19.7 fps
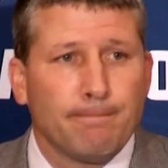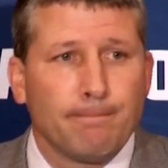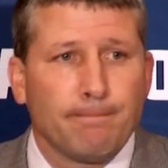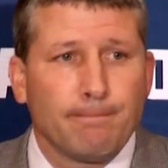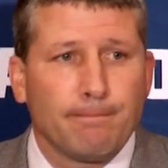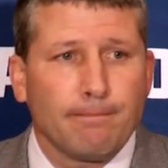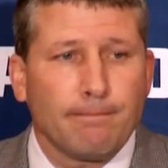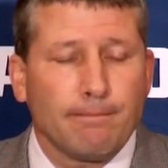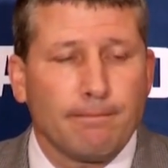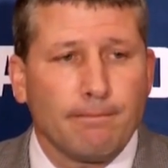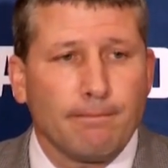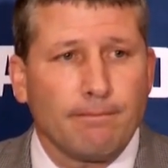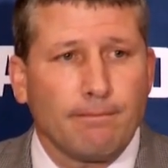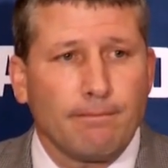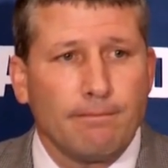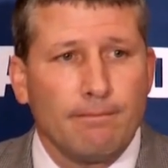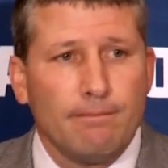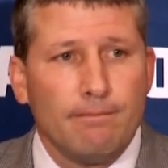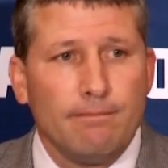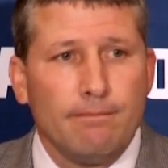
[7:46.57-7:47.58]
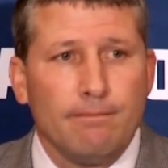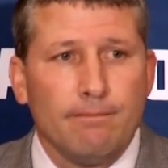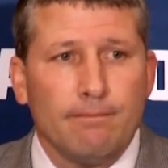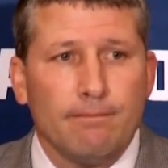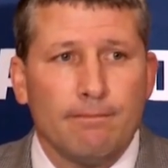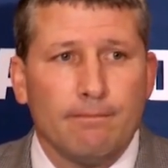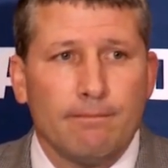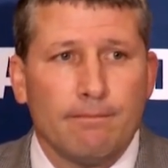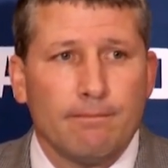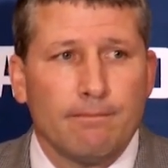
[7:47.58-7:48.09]

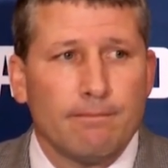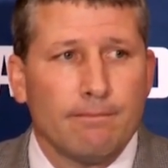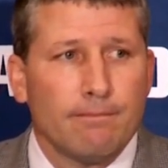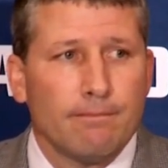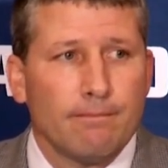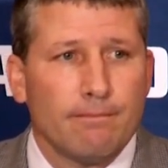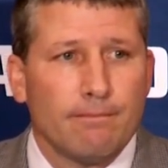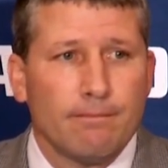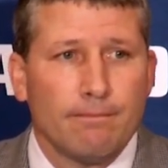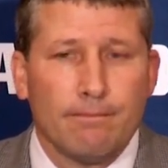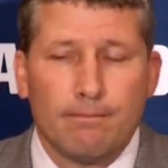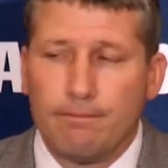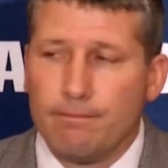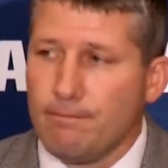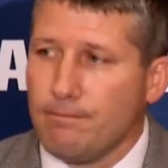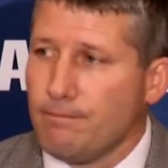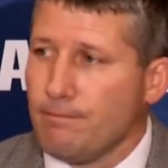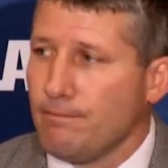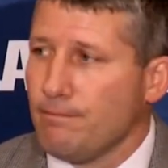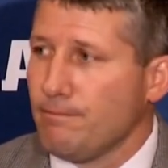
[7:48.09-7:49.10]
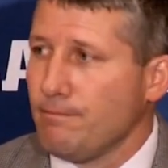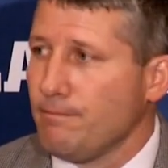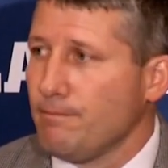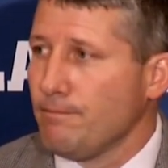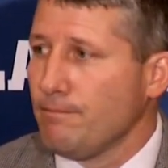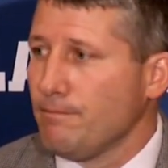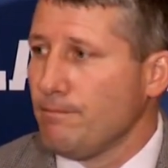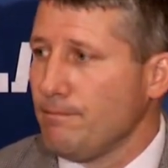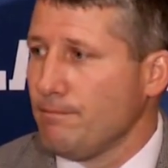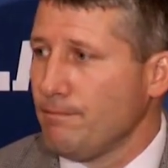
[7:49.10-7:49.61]

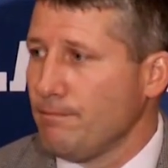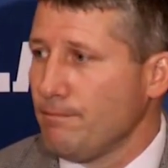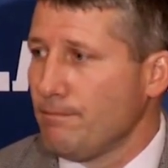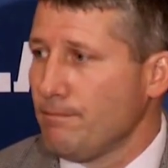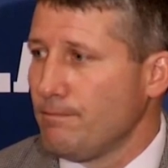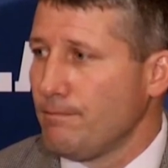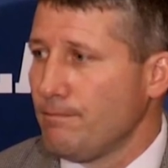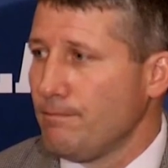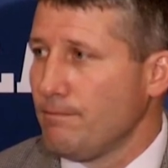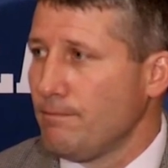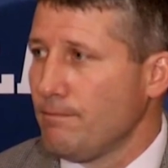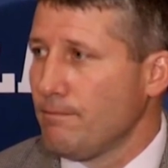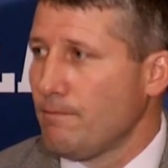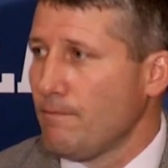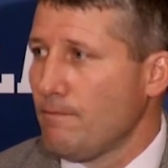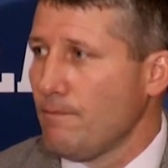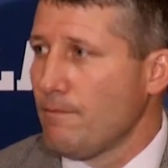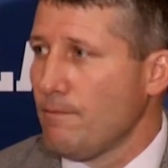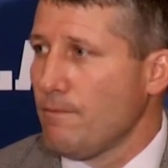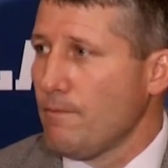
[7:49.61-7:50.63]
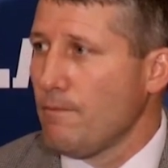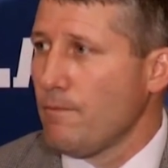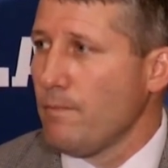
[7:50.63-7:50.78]
(no one is talking)